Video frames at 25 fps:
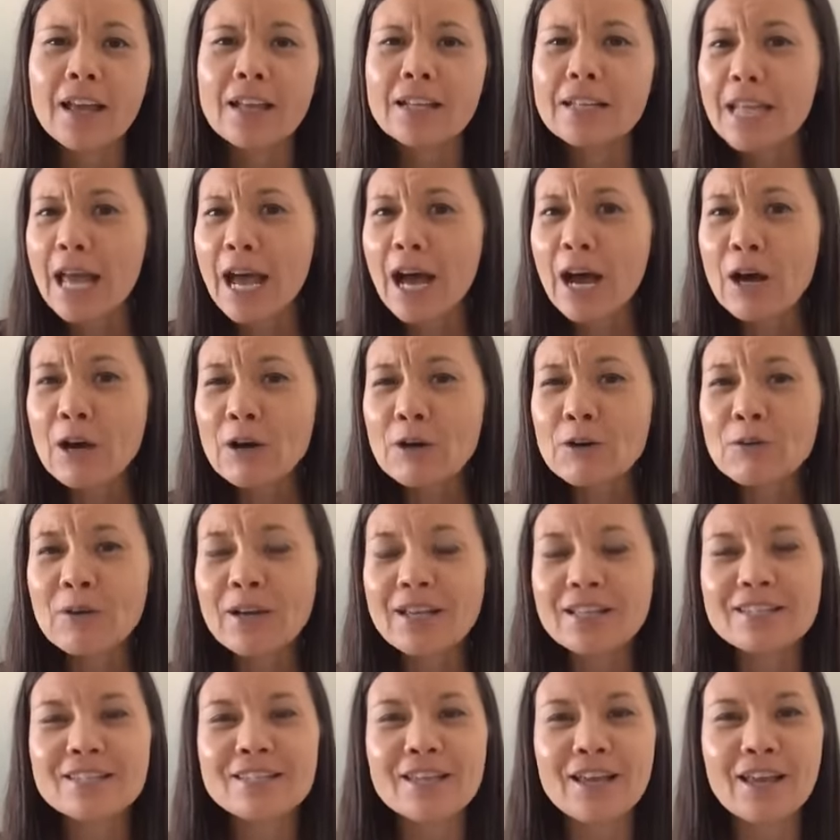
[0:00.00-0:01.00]
Now
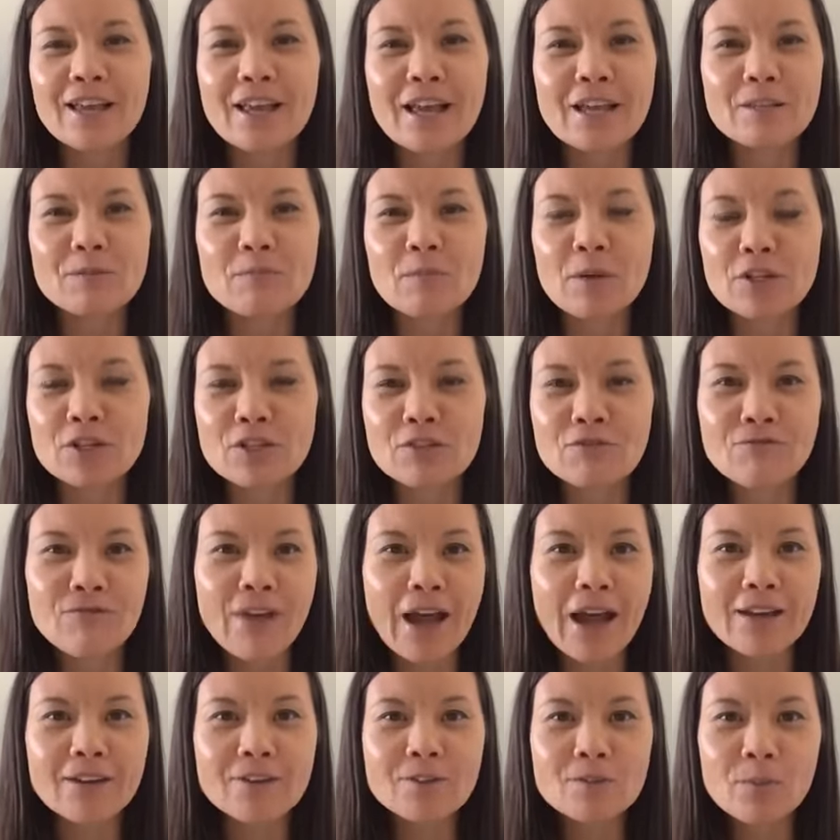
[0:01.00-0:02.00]
it's like as much
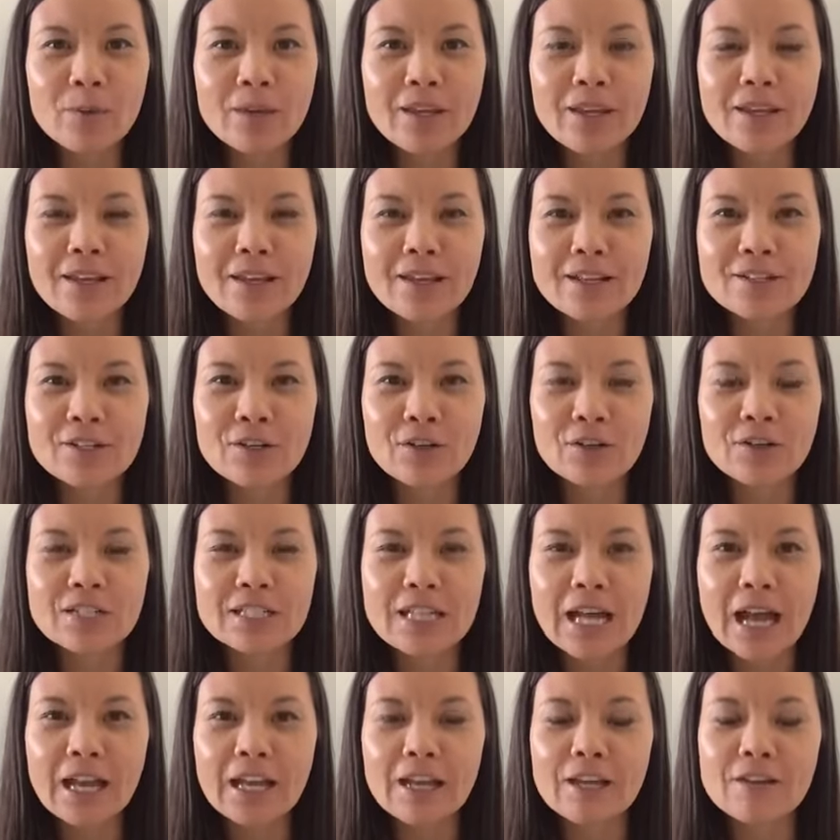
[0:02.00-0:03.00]
fat as we can get in our
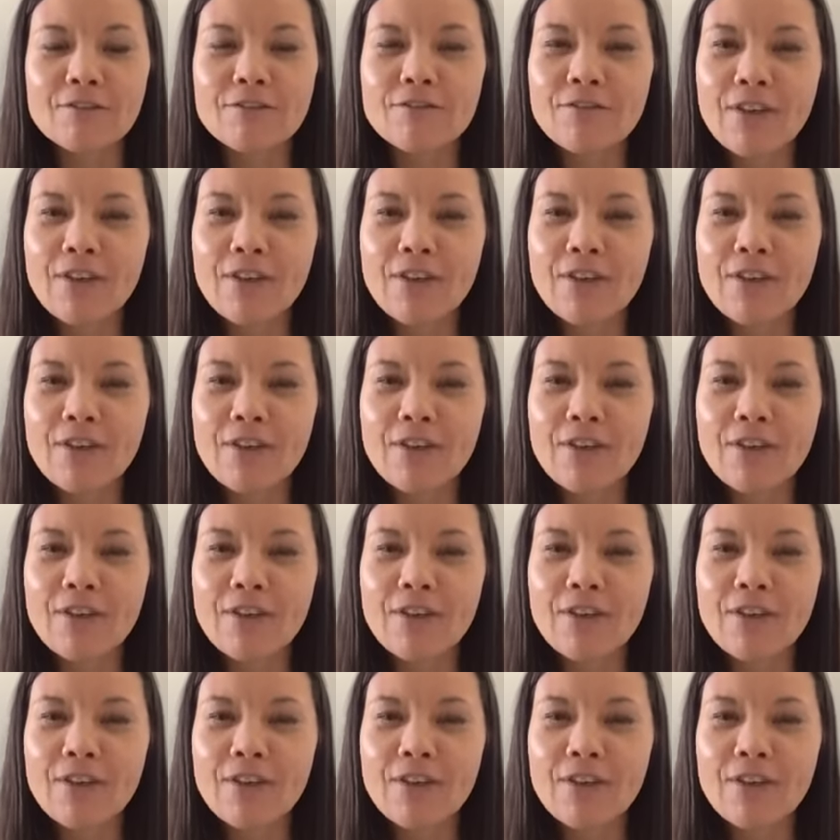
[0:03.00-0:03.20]
diet.